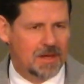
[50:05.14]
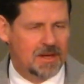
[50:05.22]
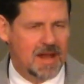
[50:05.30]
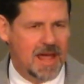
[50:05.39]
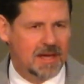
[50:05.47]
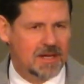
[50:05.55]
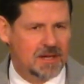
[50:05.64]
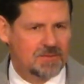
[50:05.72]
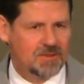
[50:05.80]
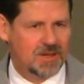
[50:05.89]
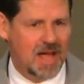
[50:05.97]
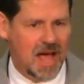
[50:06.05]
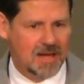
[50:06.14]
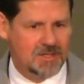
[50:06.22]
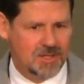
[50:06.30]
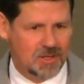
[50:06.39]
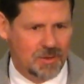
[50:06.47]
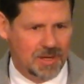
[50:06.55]
negative
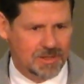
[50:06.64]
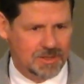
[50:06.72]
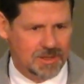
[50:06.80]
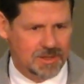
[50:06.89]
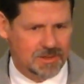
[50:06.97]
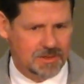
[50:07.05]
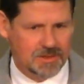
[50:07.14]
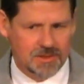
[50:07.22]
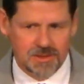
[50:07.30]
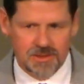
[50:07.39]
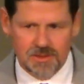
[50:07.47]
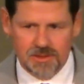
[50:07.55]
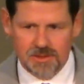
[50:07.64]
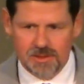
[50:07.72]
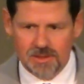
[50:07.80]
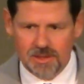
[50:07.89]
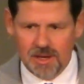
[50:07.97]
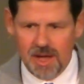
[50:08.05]
consequences
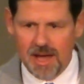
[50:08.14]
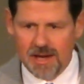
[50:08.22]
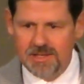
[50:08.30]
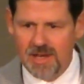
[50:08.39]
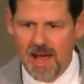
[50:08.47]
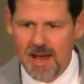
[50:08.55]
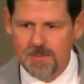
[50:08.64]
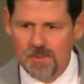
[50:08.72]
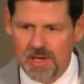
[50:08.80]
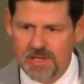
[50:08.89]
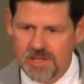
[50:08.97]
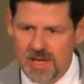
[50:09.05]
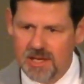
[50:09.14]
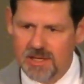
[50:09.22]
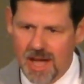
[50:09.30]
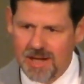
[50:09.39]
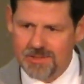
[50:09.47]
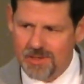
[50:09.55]
at a time when it's
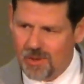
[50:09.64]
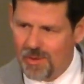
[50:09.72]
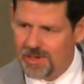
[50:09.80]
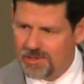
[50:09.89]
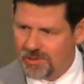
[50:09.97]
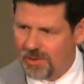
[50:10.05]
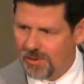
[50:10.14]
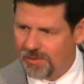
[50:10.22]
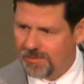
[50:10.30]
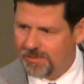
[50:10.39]
inconsequential.